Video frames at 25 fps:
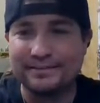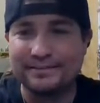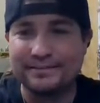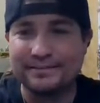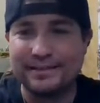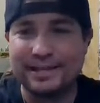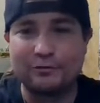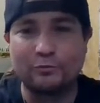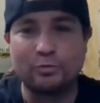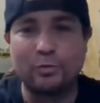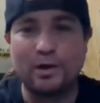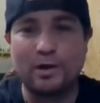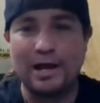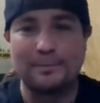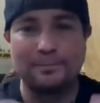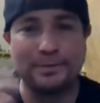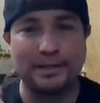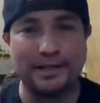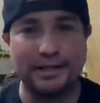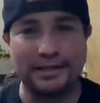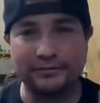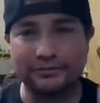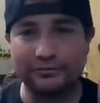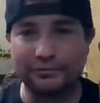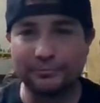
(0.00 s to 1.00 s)
That's why I
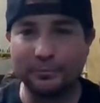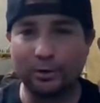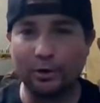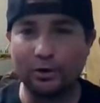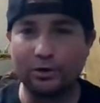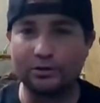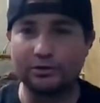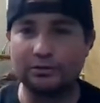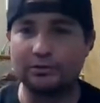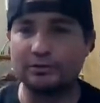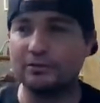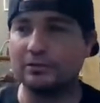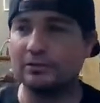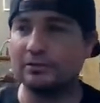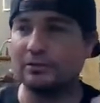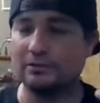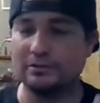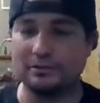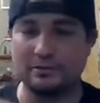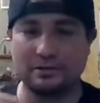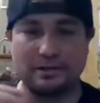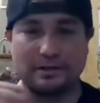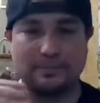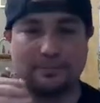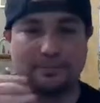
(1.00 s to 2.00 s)
play it smart.
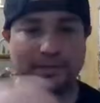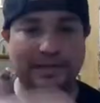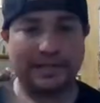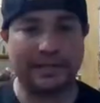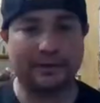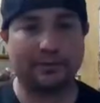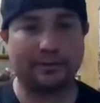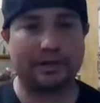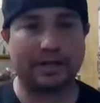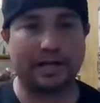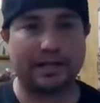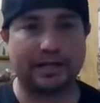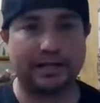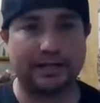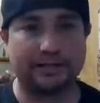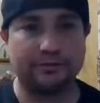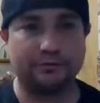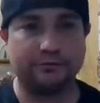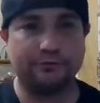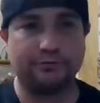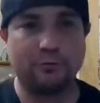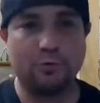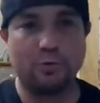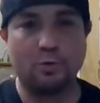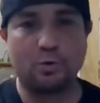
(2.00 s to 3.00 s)
I play what I can
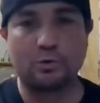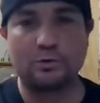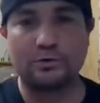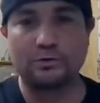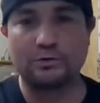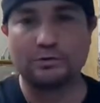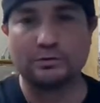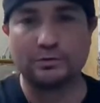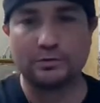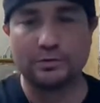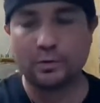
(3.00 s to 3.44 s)
afford,